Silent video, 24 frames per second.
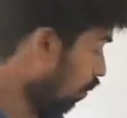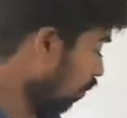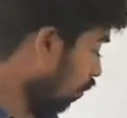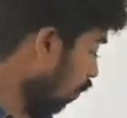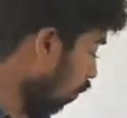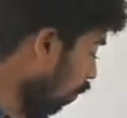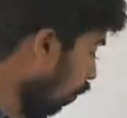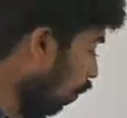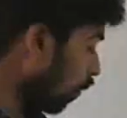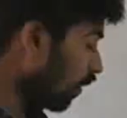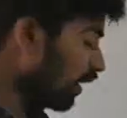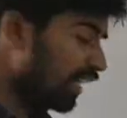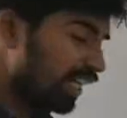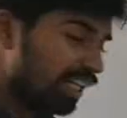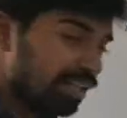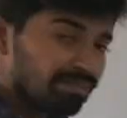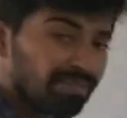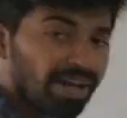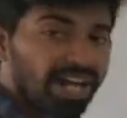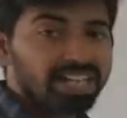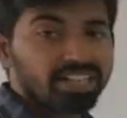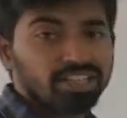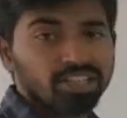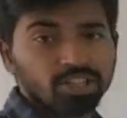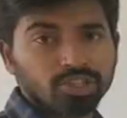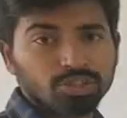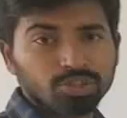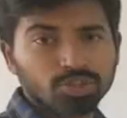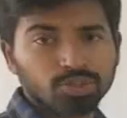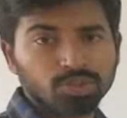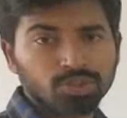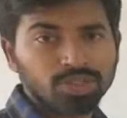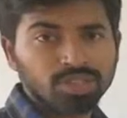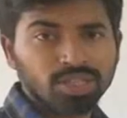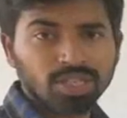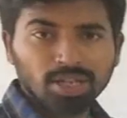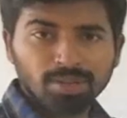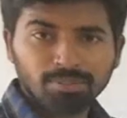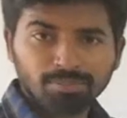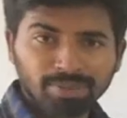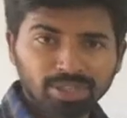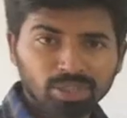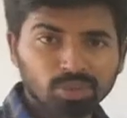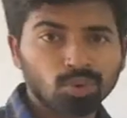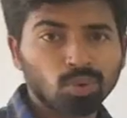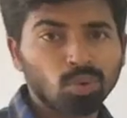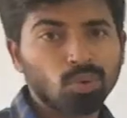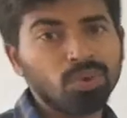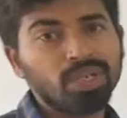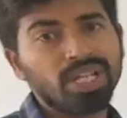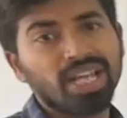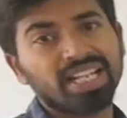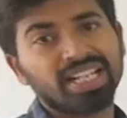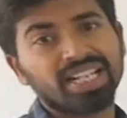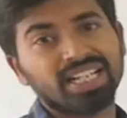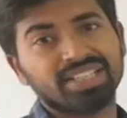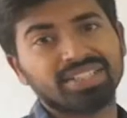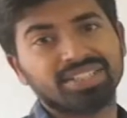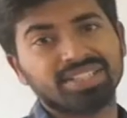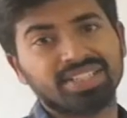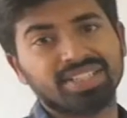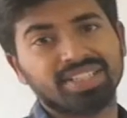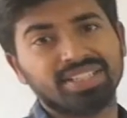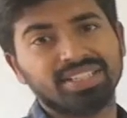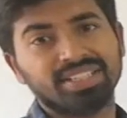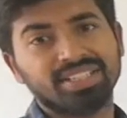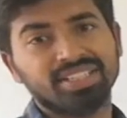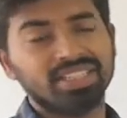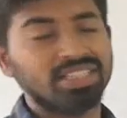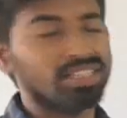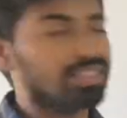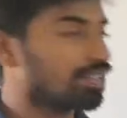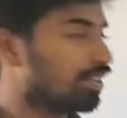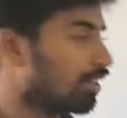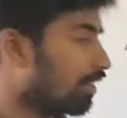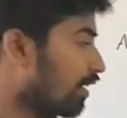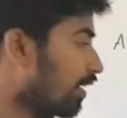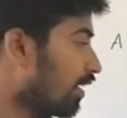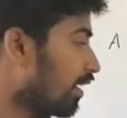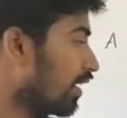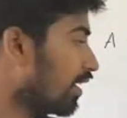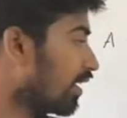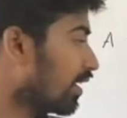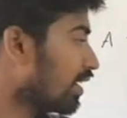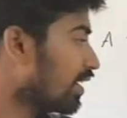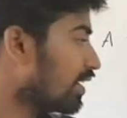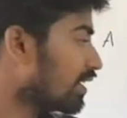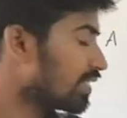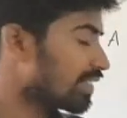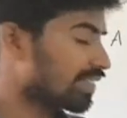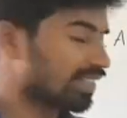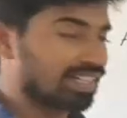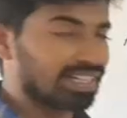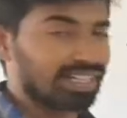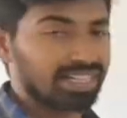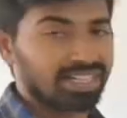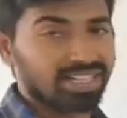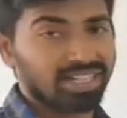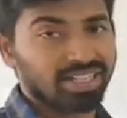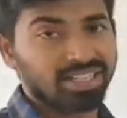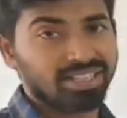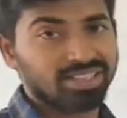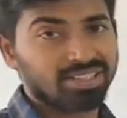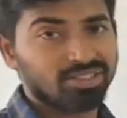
only magnitude but no direction is called scalar.